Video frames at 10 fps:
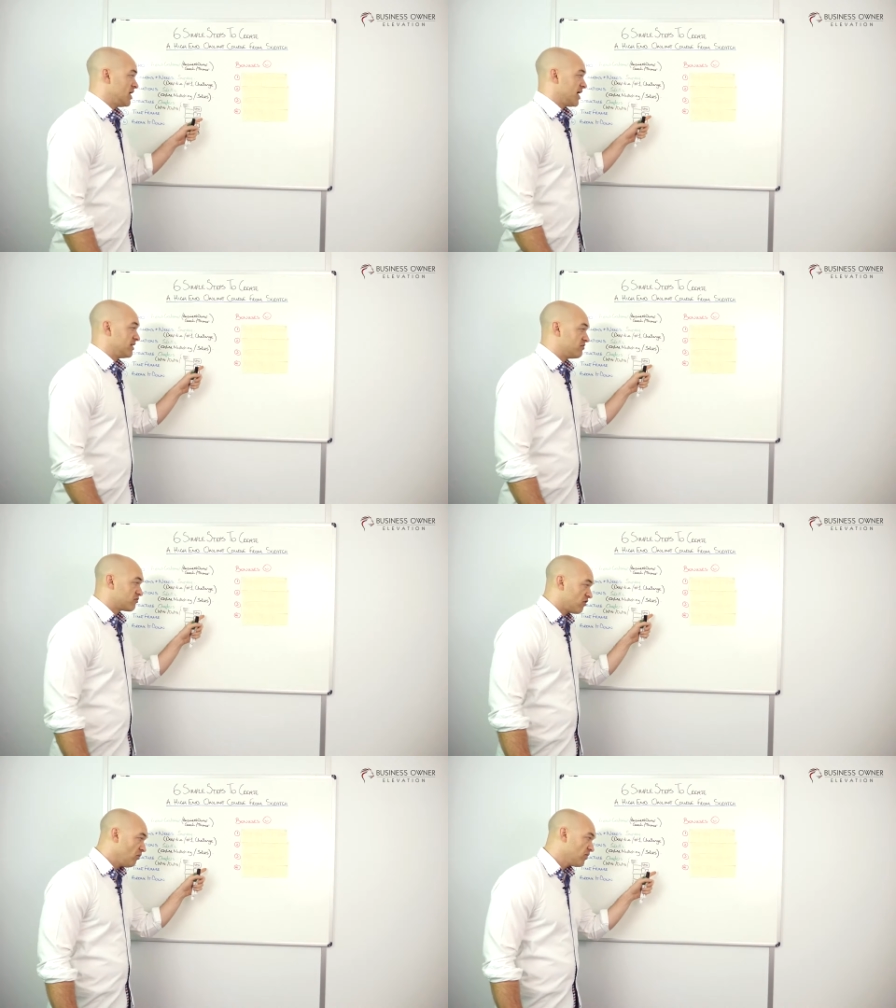And then
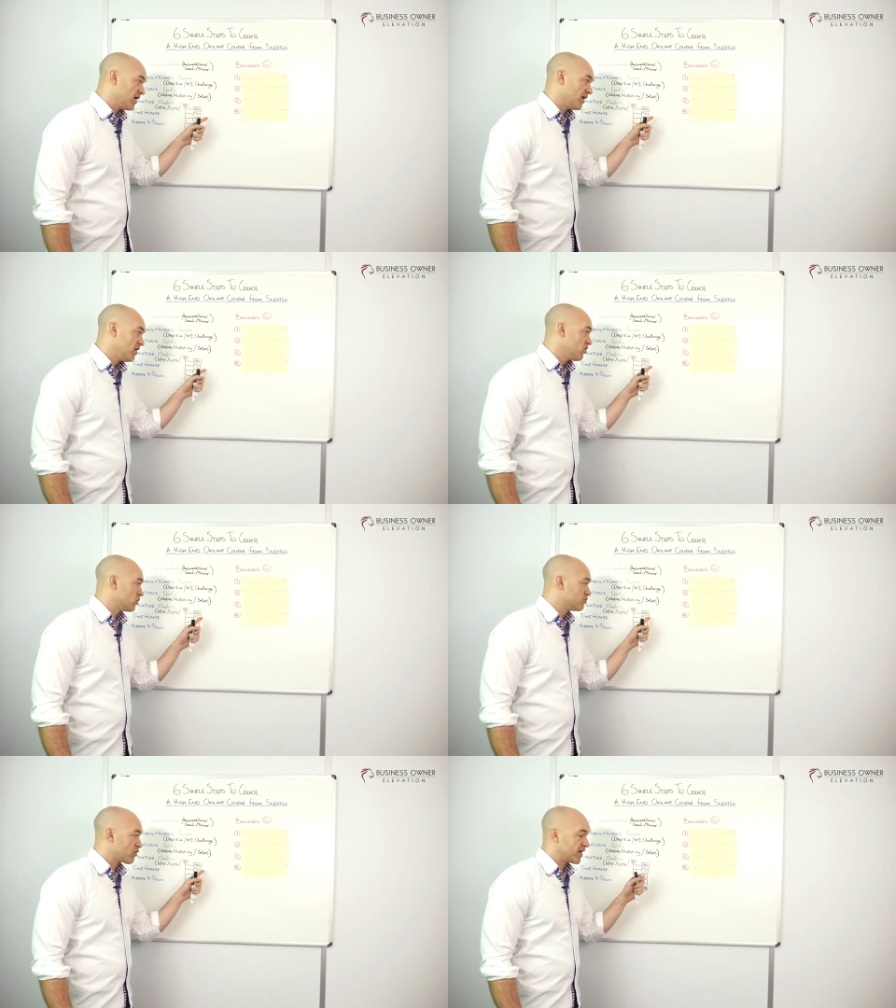from there,
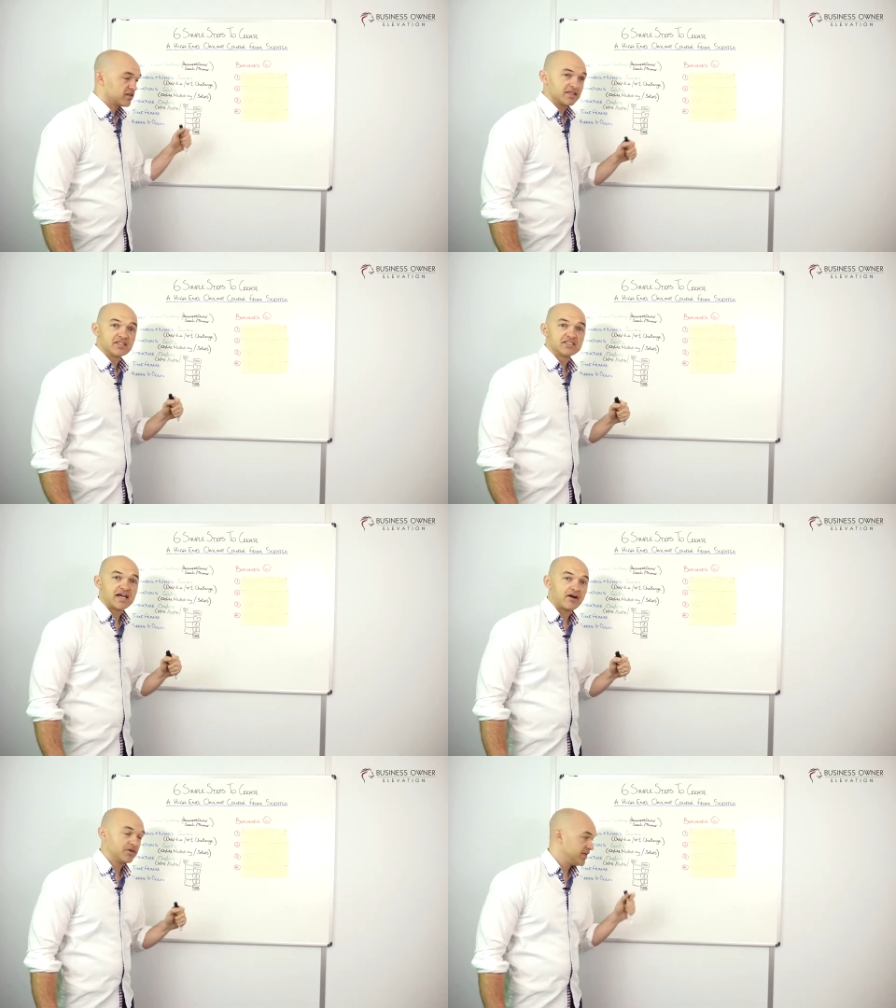we break things
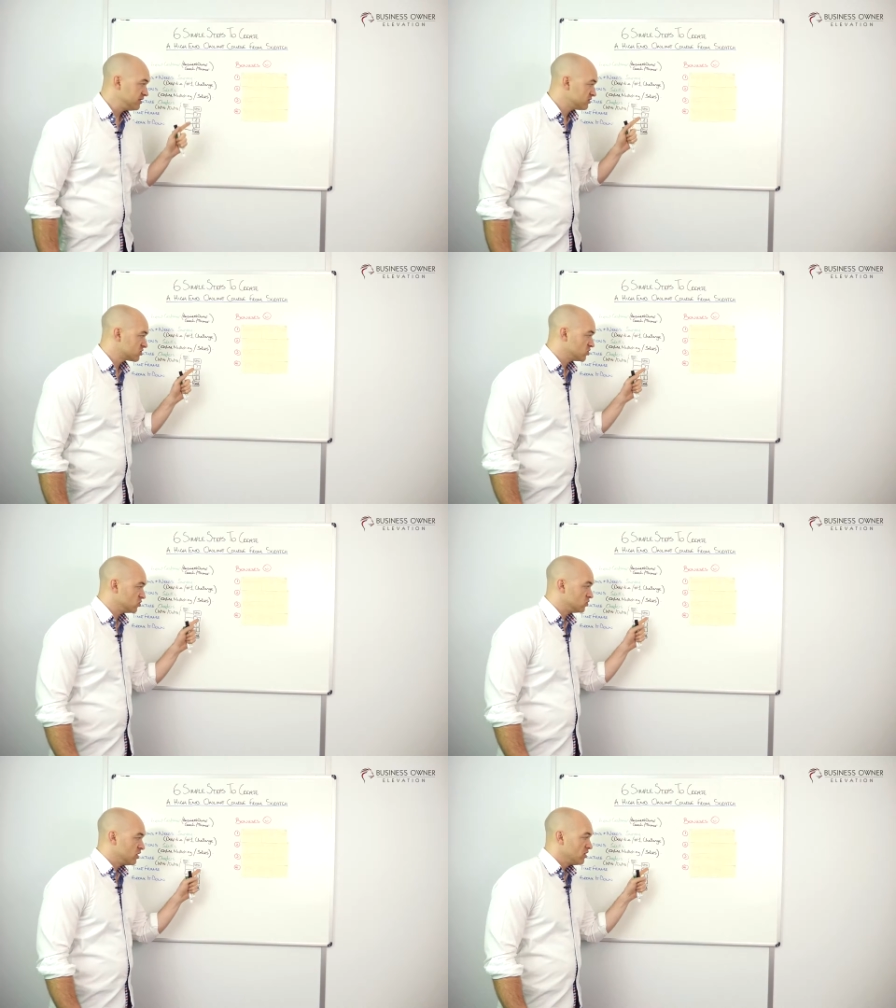down into,